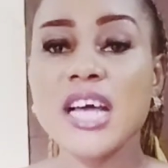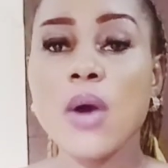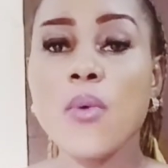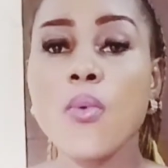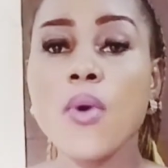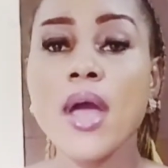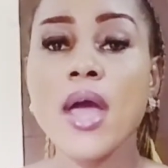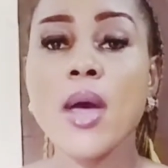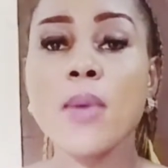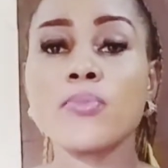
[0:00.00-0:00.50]
that
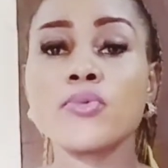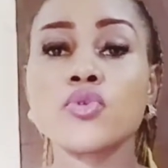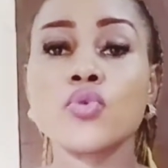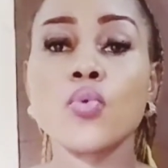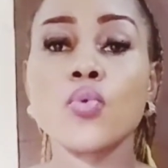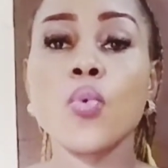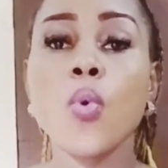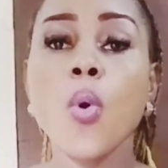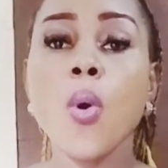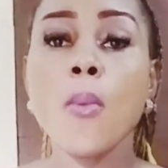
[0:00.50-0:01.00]
will help
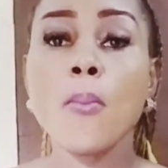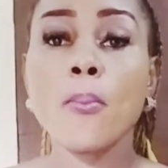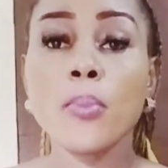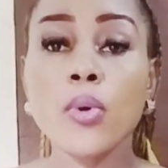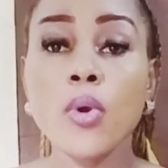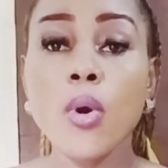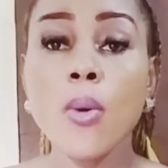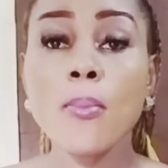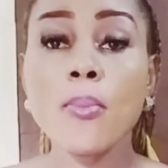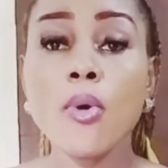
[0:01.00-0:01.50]
to
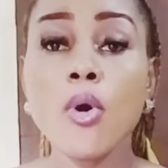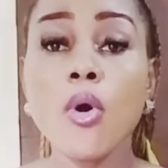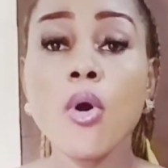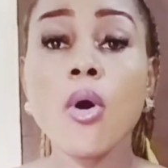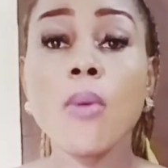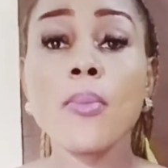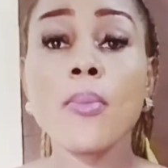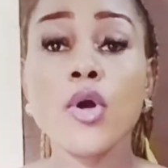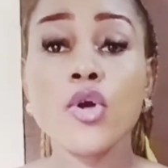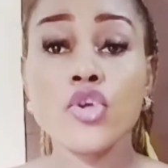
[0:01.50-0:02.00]
plump
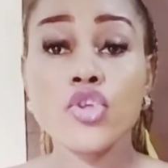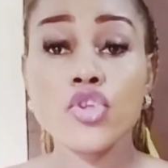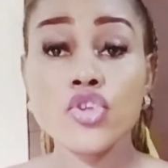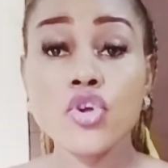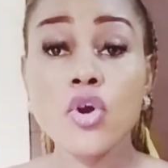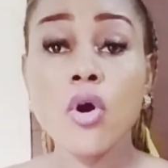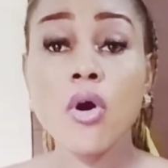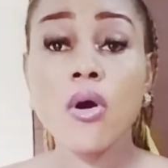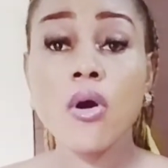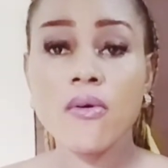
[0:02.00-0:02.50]
up
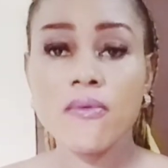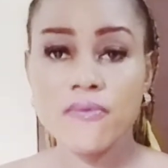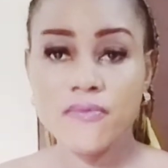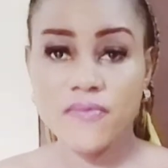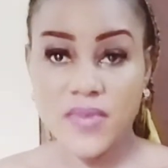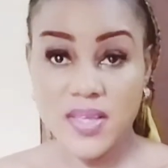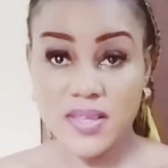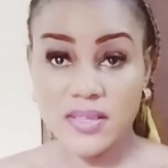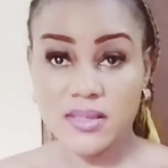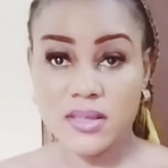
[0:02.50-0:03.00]
your
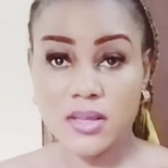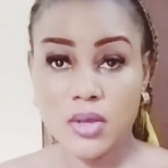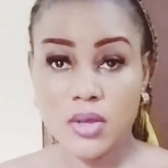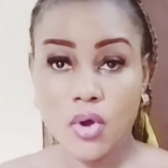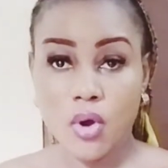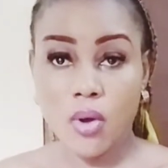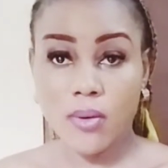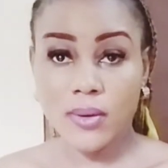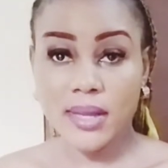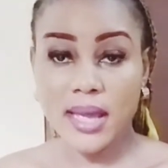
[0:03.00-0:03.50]
face.
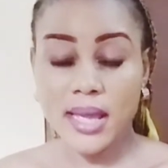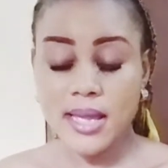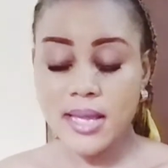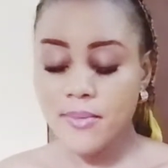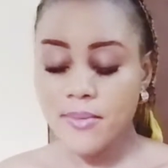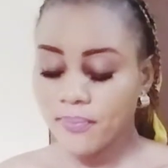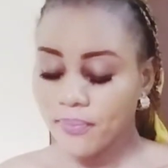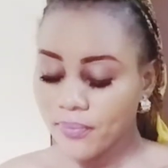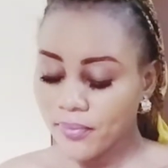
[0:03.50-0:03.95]
Okay.